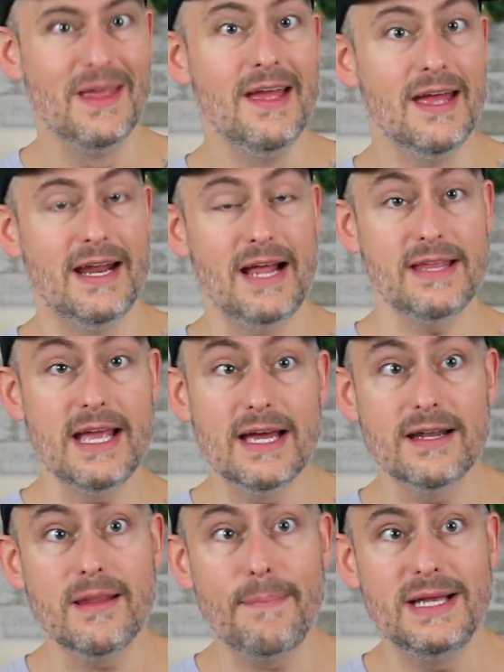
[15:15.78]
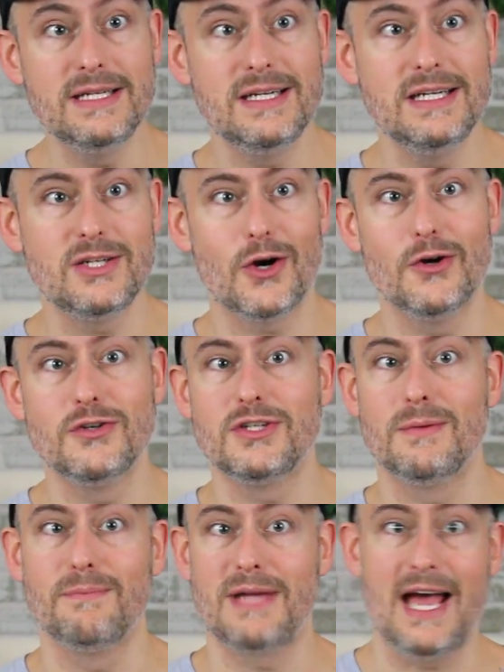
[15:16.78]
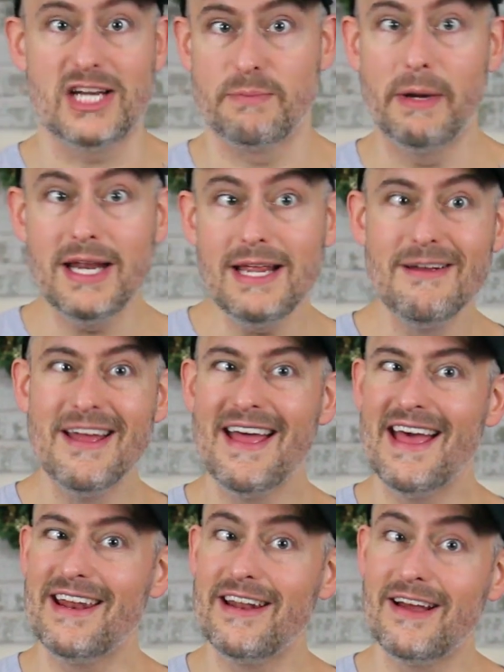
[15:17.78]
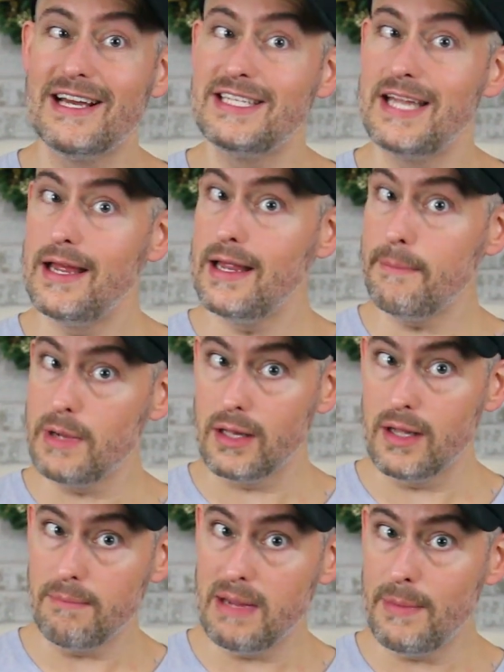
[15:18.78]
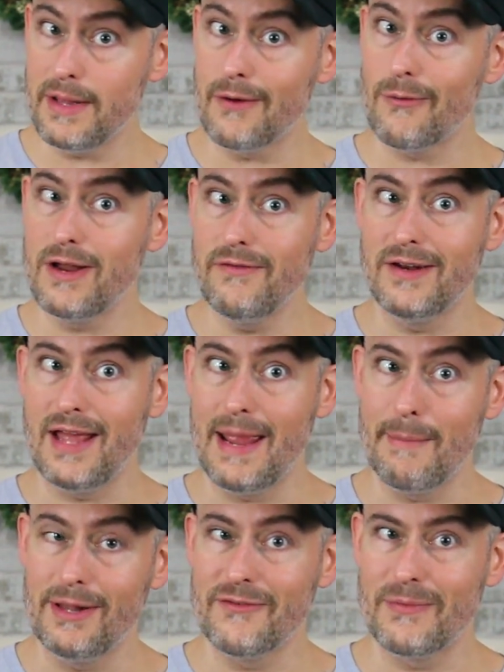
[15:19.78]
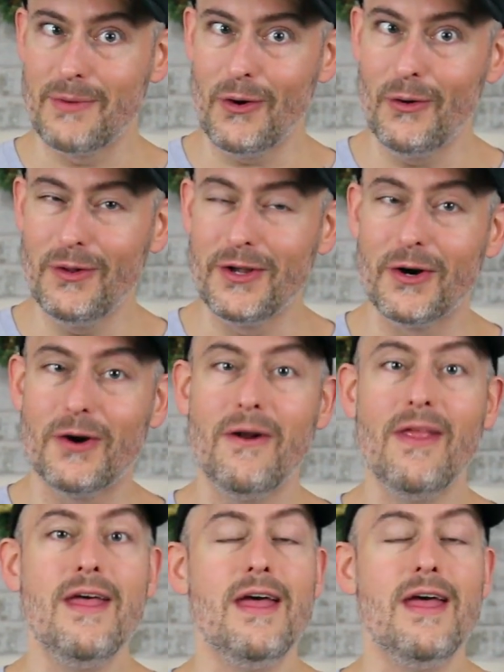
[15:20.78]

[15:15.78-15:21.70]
And at the end, the PCs earn some cash money and a nice amulet, maybe that Raven amulet from earlier,